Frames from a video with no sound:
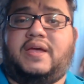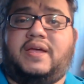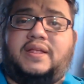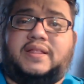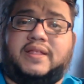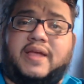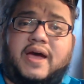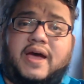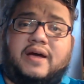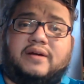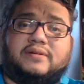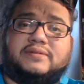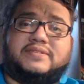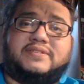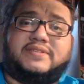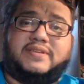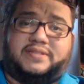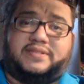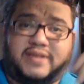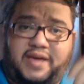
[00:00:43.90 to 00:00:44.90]
Now,
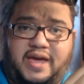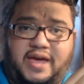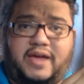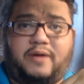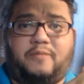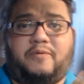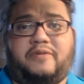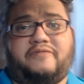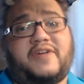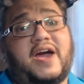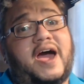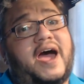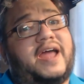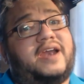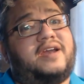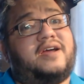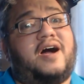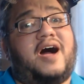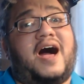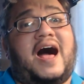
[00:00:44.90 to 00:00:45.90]
today we've got
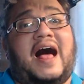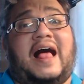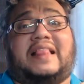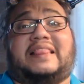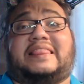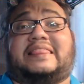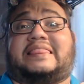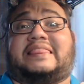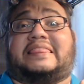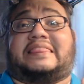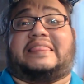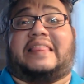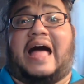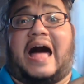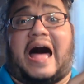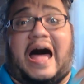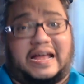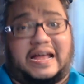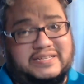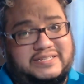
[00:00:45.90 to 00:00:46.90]
a
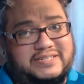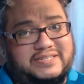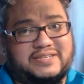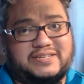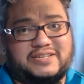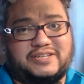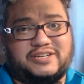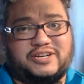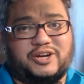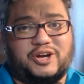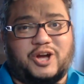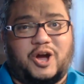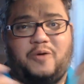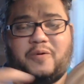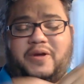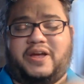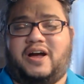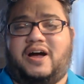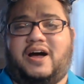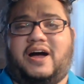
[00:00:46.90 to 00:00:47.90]
lot
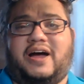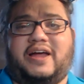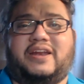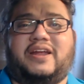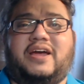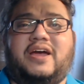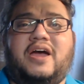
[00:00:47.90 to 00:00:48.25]
going on.